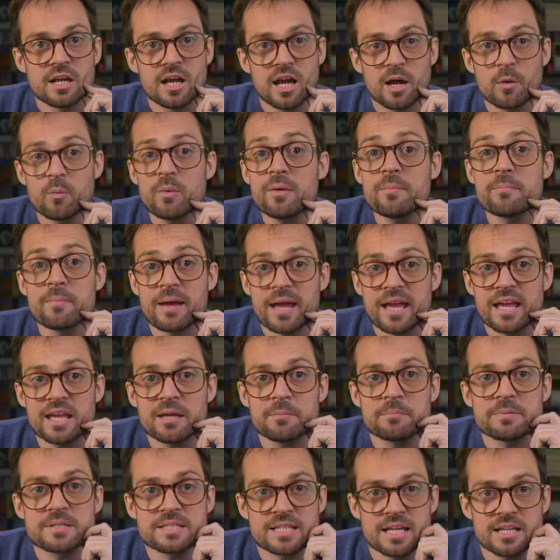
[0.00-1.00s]
and we may
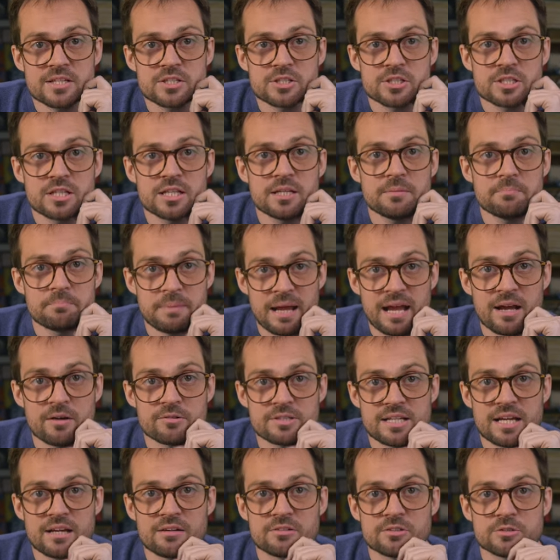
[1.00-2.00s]
potentially bow
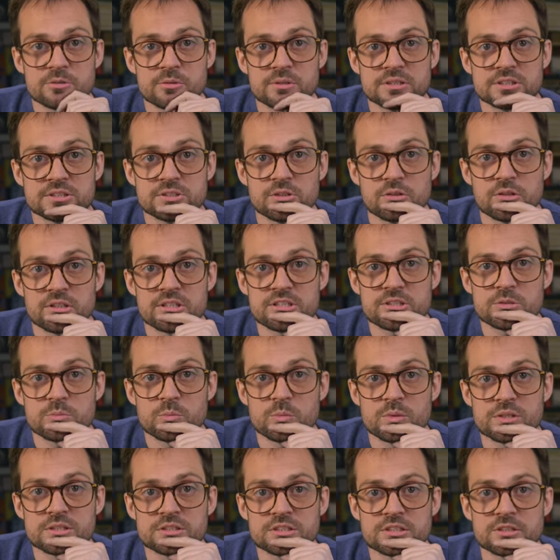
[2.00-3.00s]
down to its knowledge
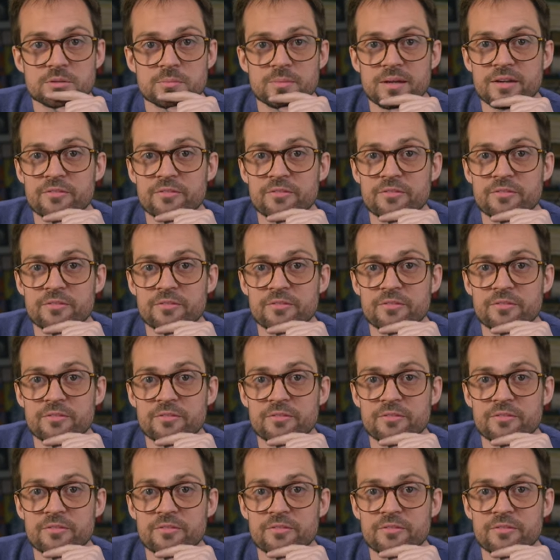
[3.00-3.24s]
and wisdom,